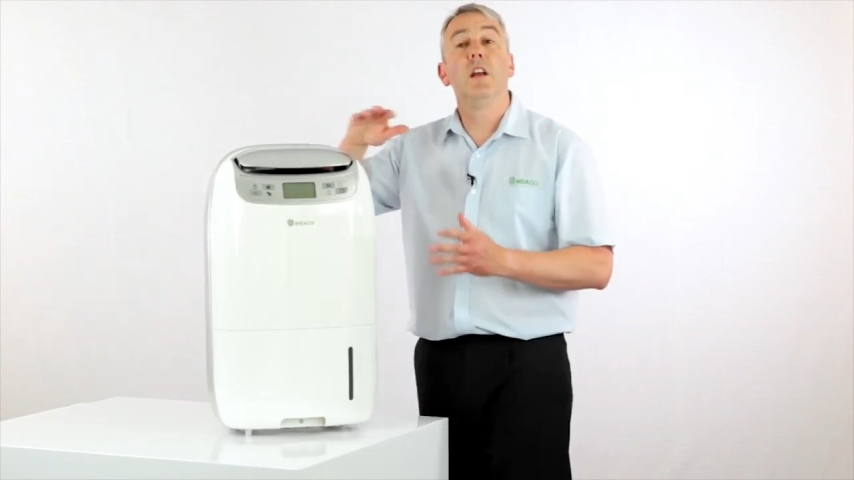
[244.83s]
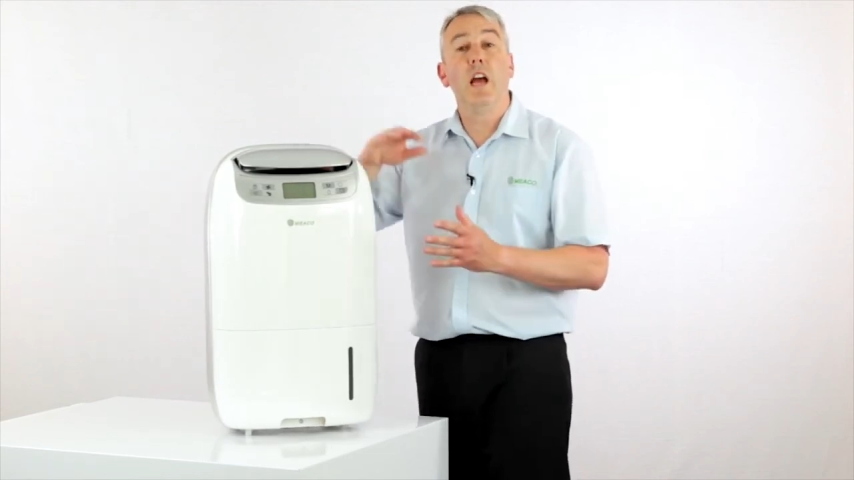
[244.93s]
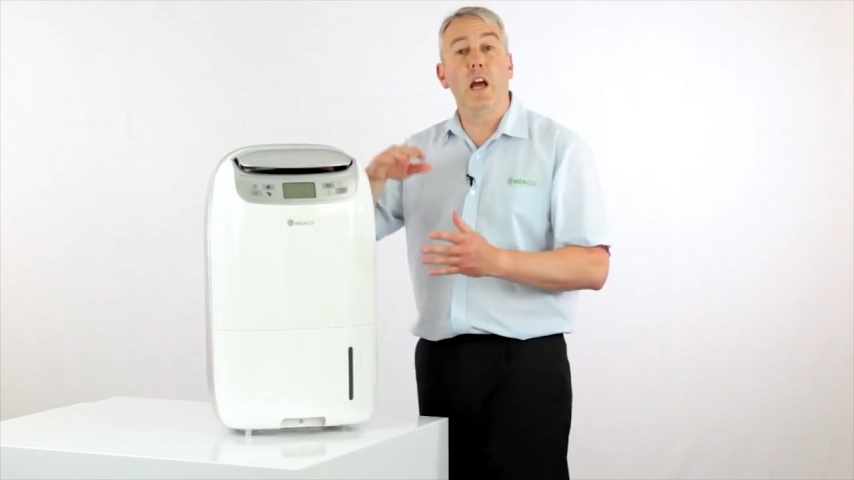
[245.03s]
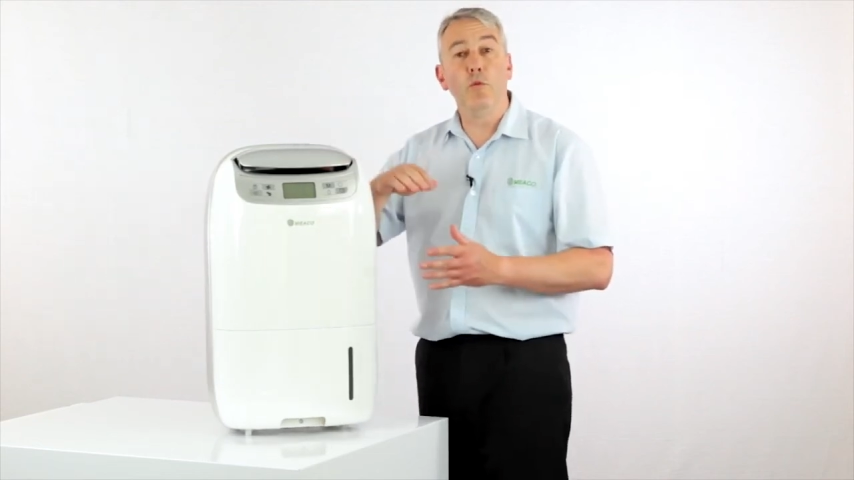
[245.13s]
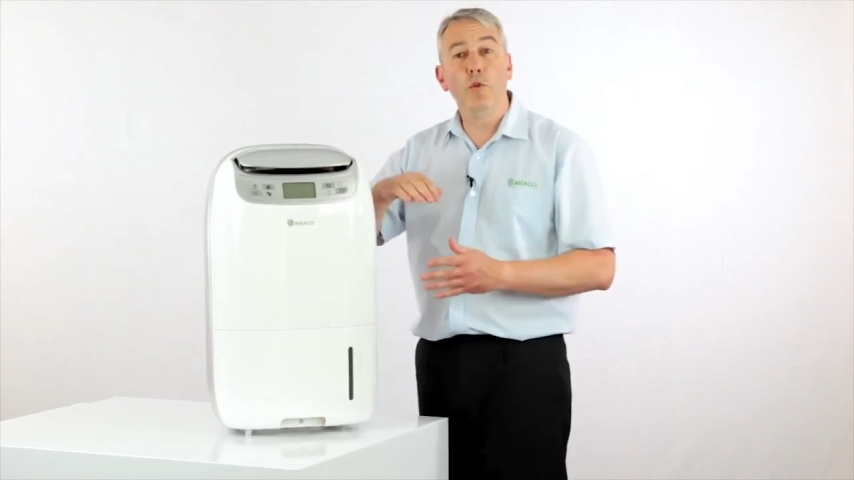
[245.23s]

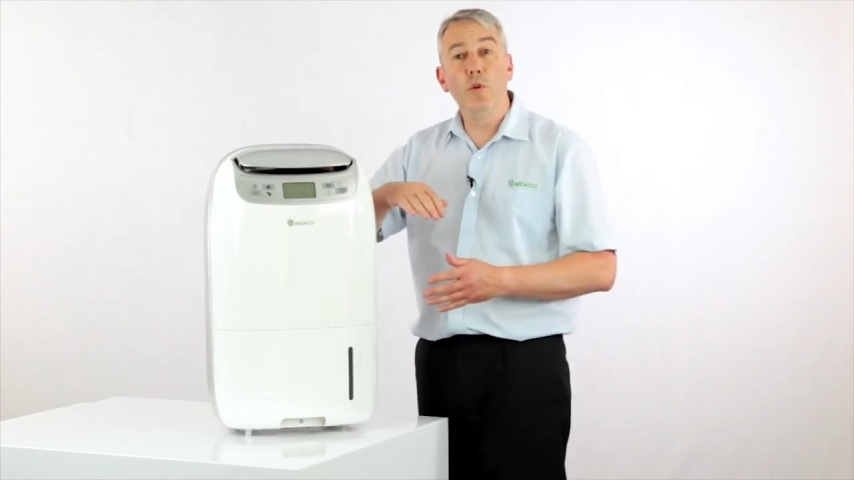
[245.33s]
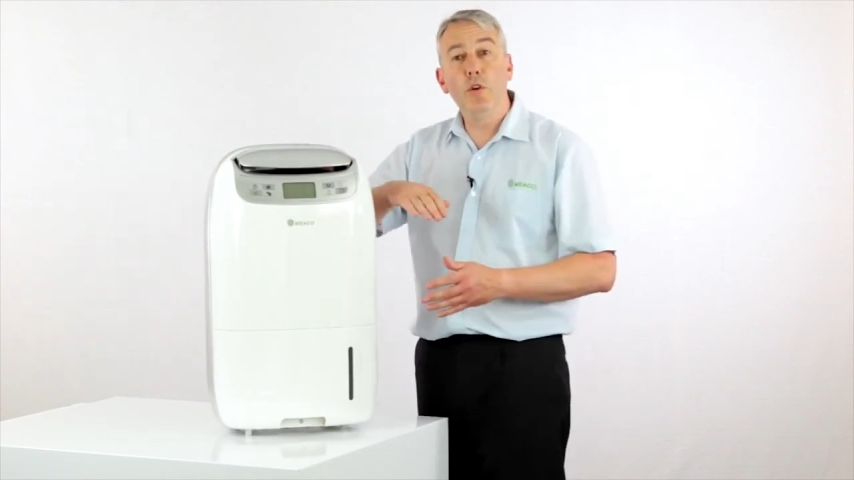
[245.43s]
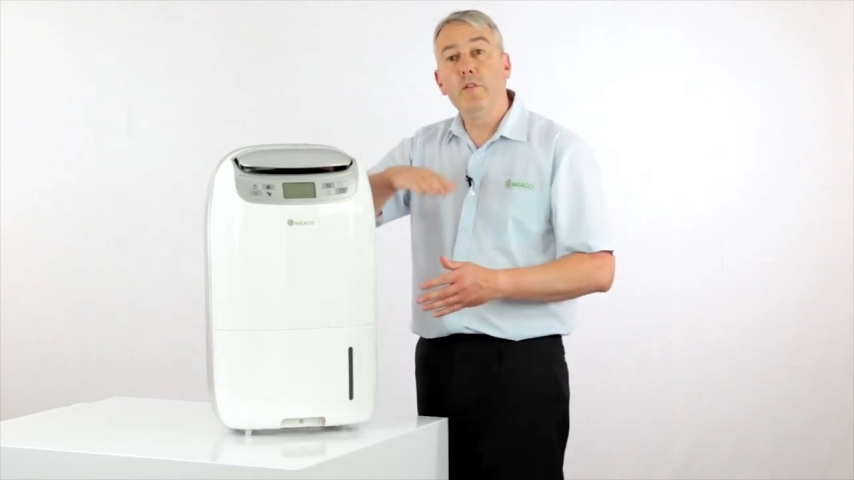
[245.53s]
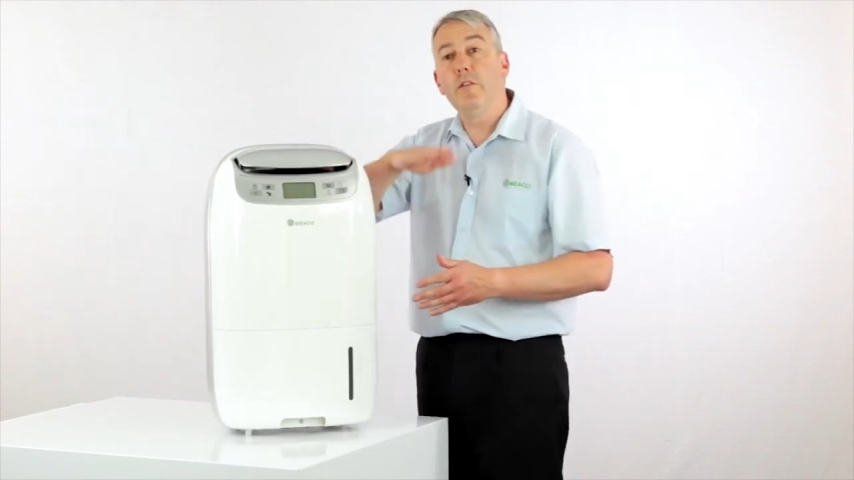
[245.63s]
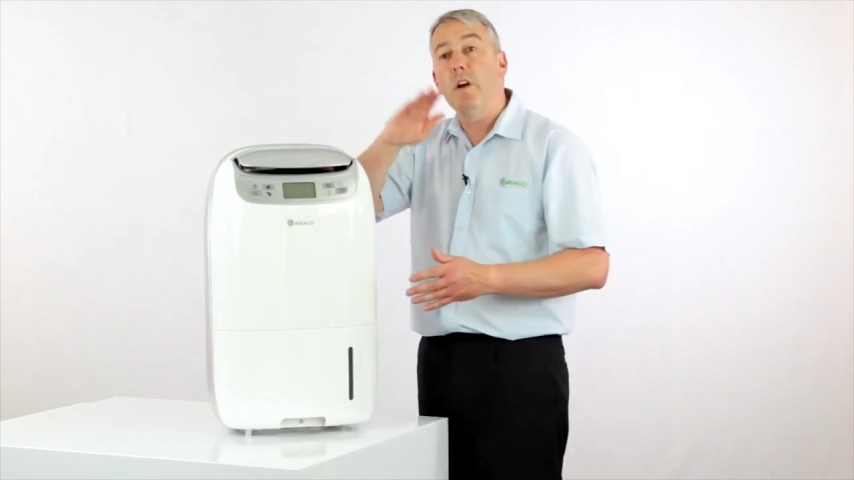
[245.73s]
and will
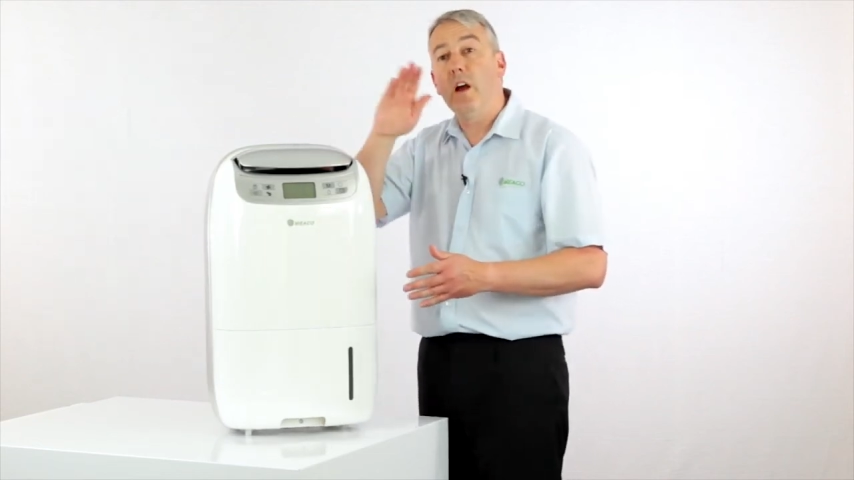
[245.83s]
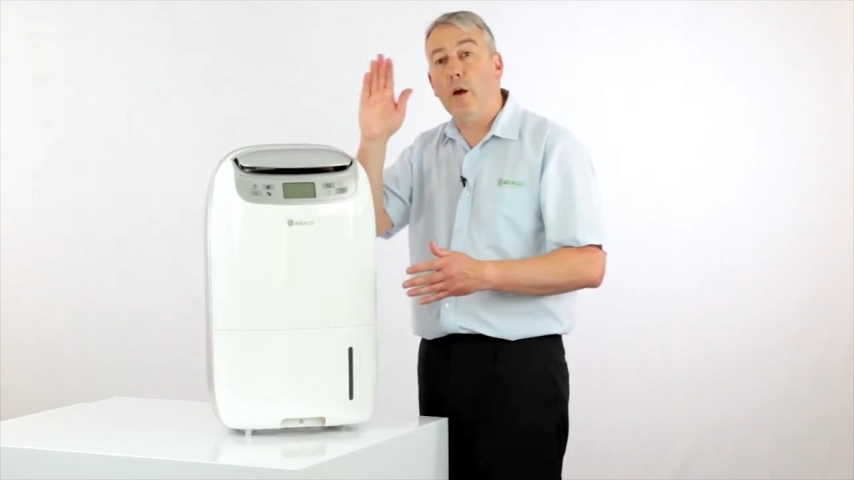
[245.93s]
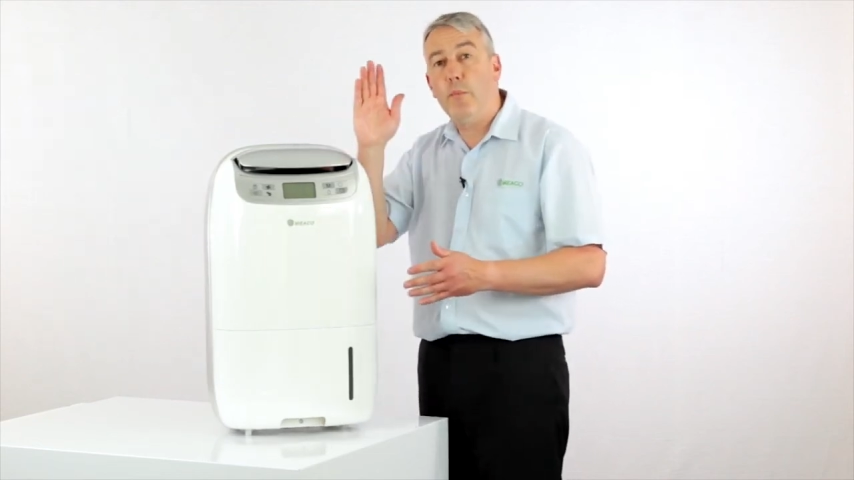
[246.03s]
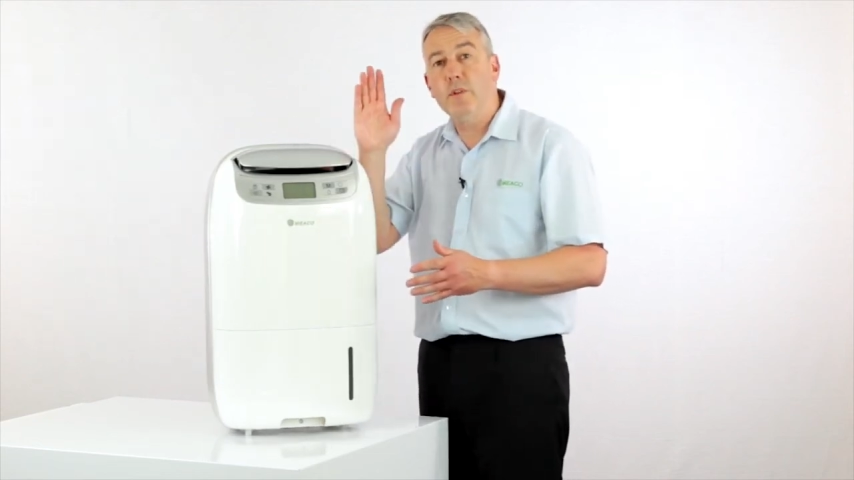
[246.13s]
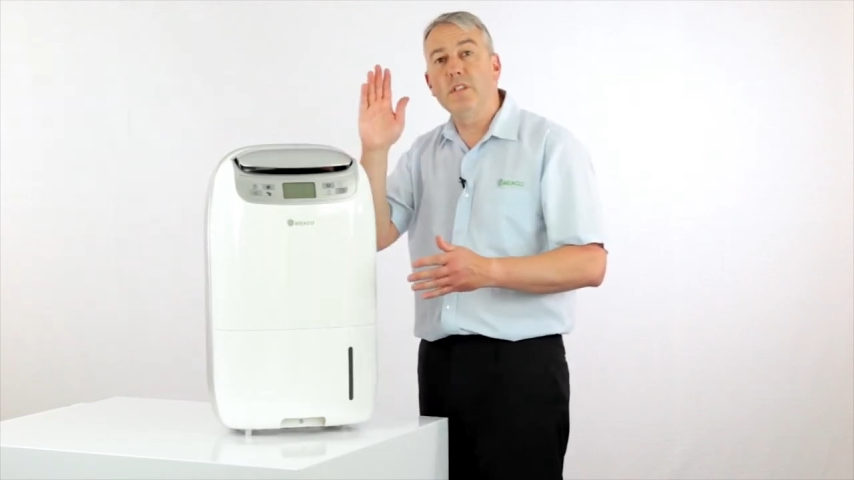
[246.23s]
move
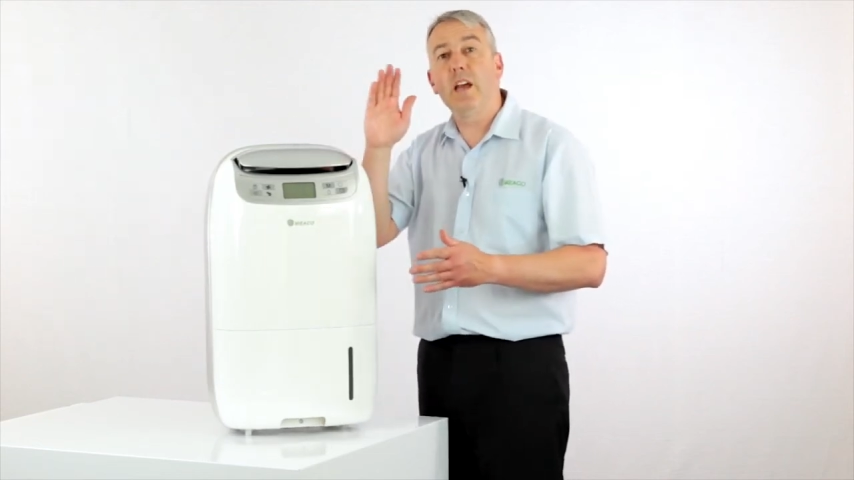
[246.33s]
up and